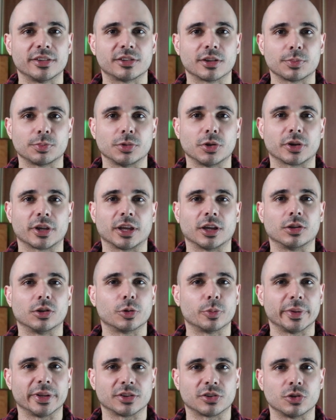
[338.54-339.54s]
ends up looking a
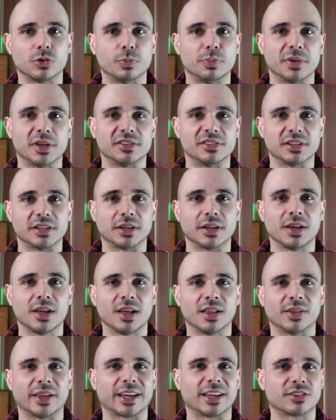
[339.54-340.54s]
little bit too busy,
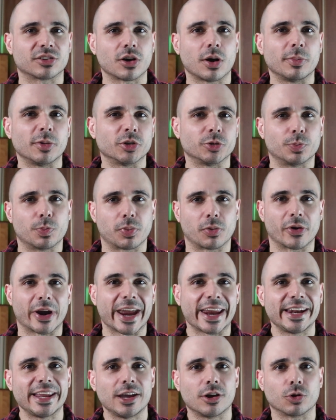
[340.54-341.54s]
like it's almost
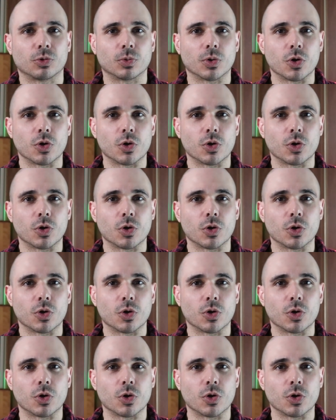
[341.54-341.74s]
brainy or